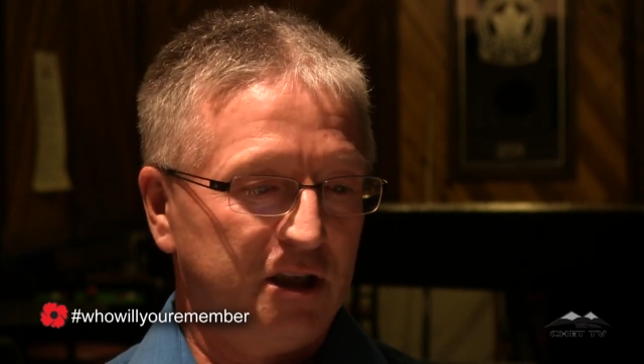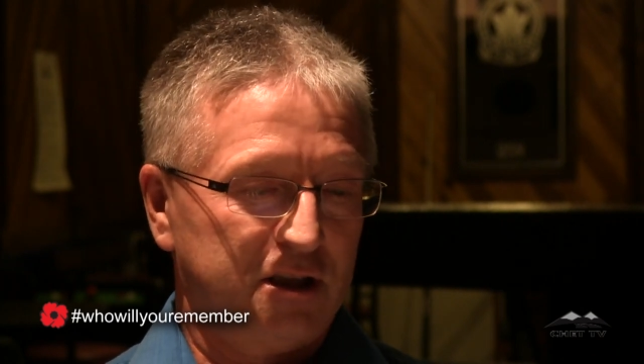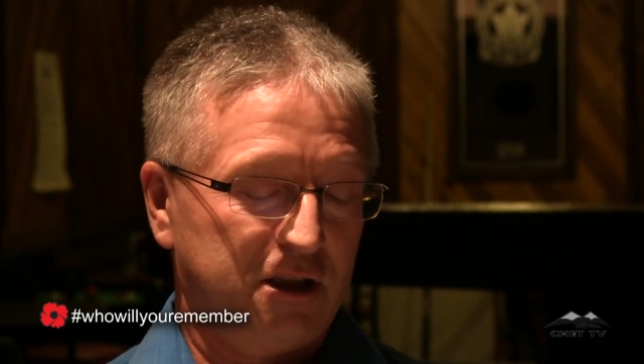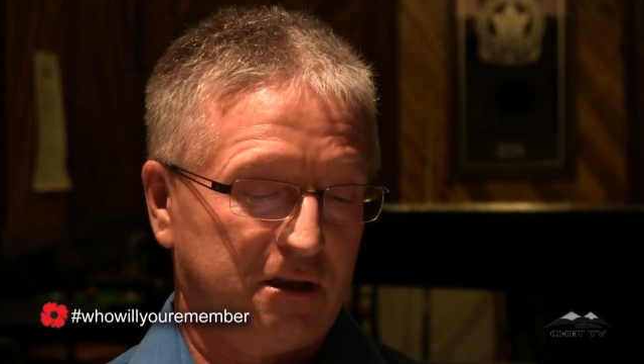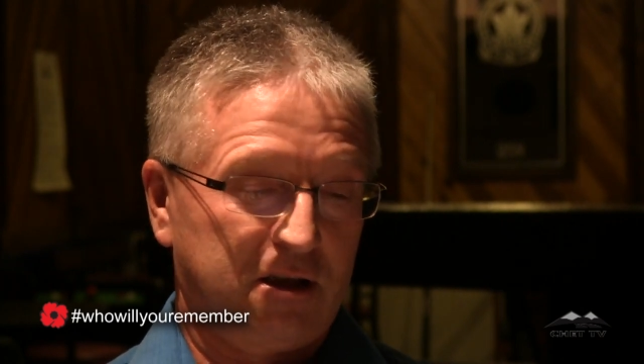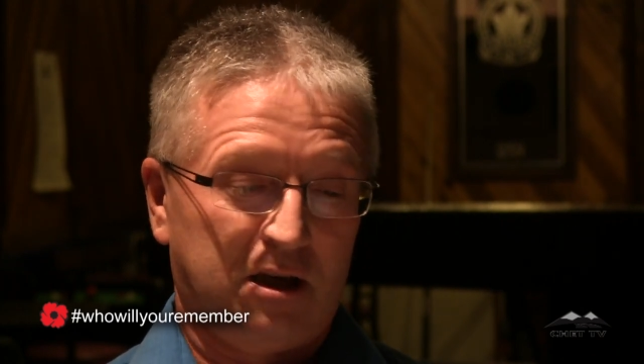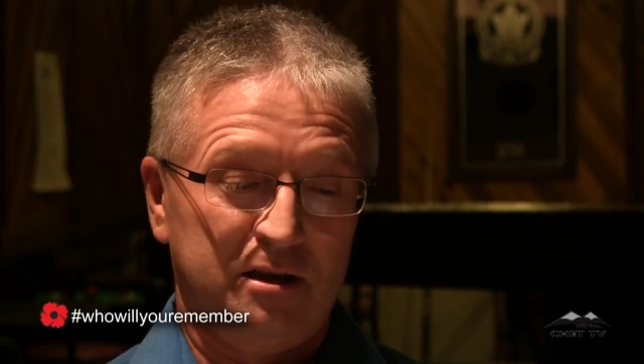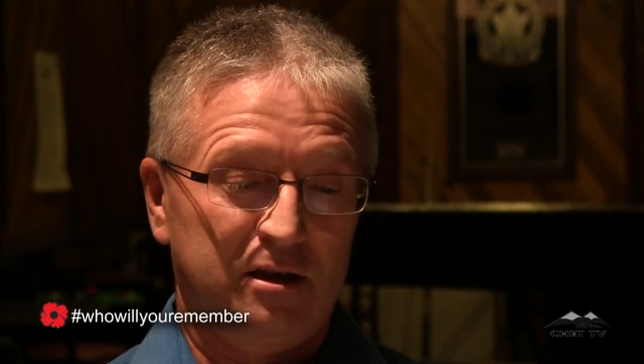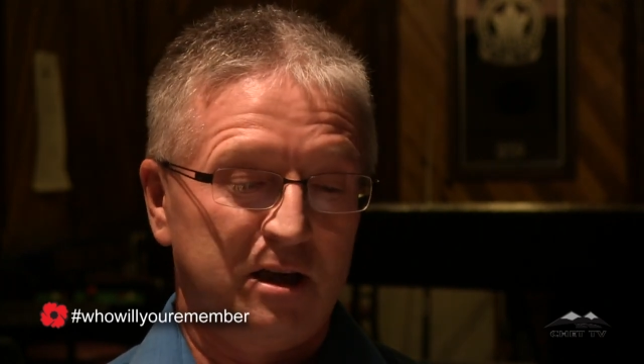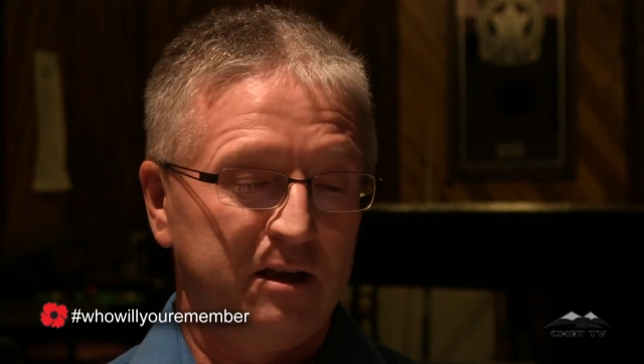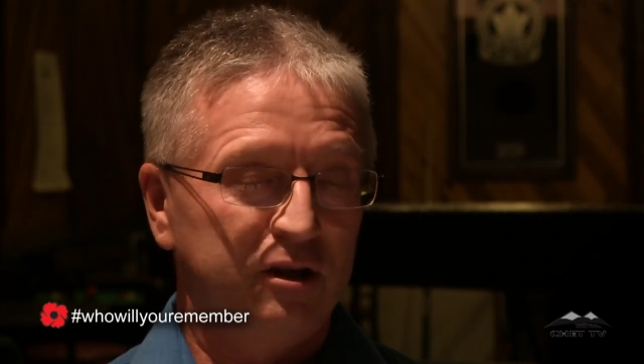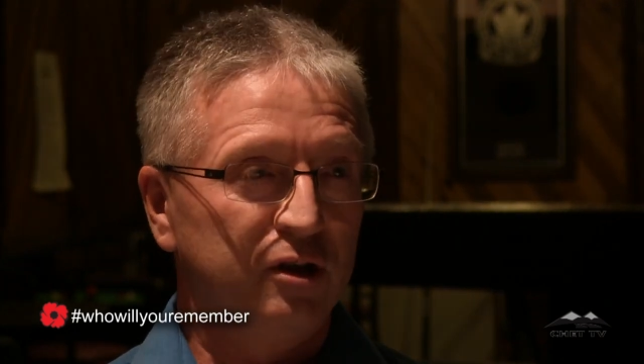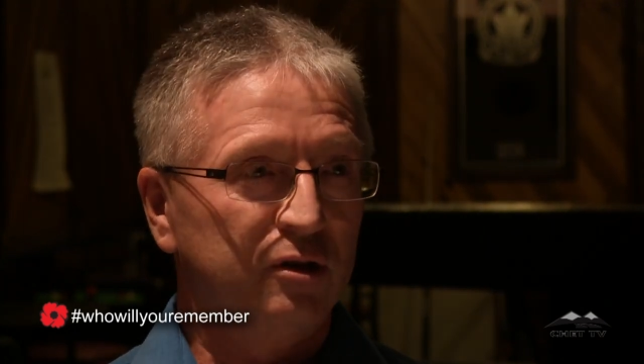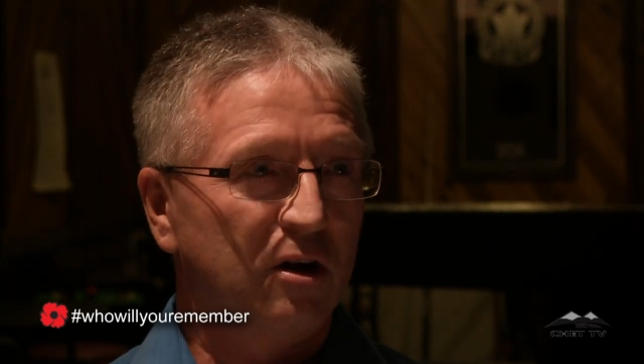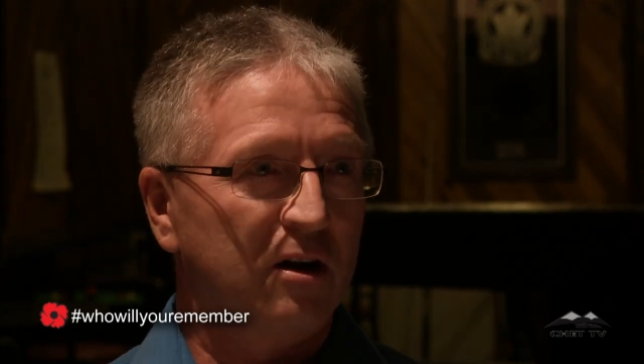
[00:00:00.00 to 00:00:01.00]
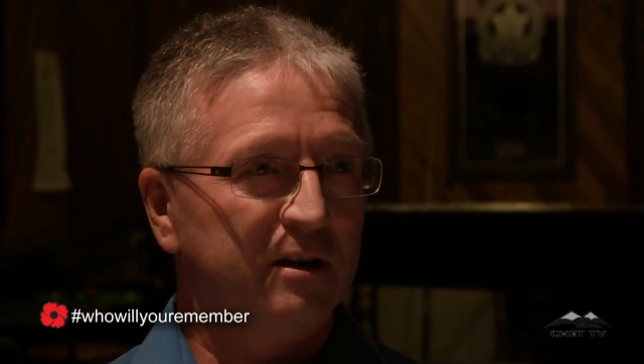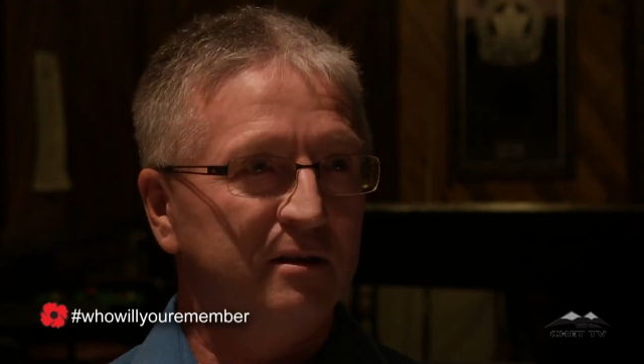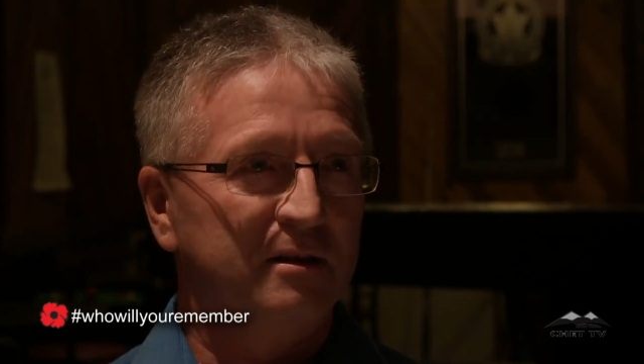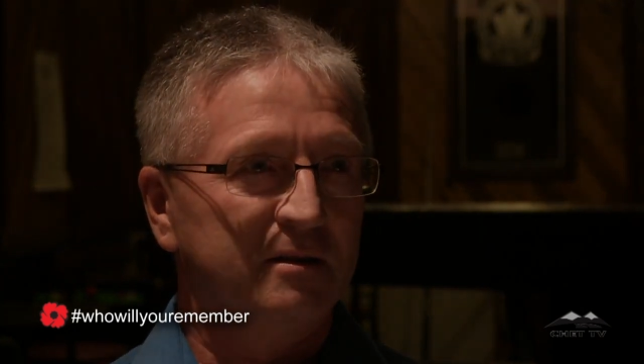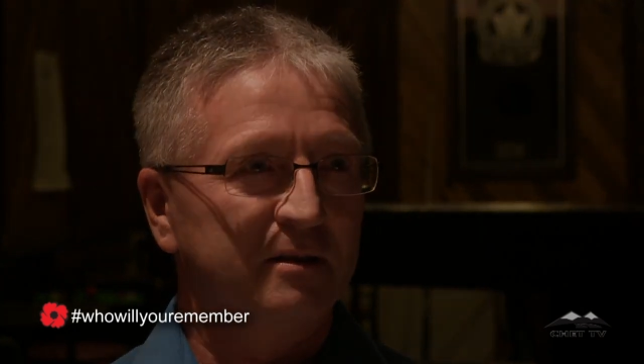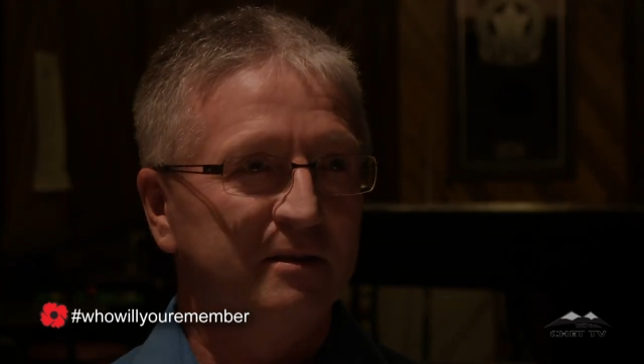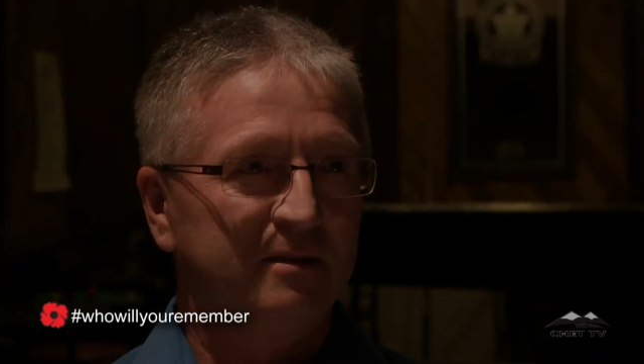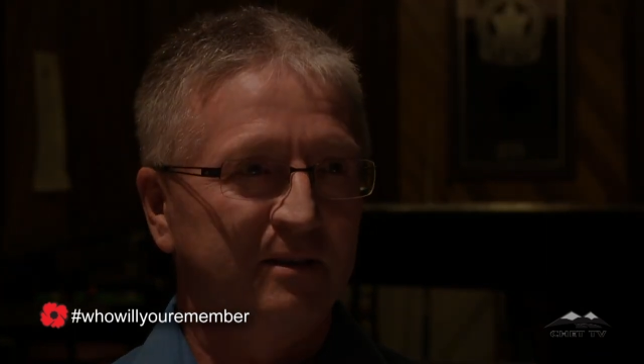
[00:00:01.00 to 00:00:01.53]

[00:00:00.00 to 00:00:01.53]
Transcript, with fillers: just continued on.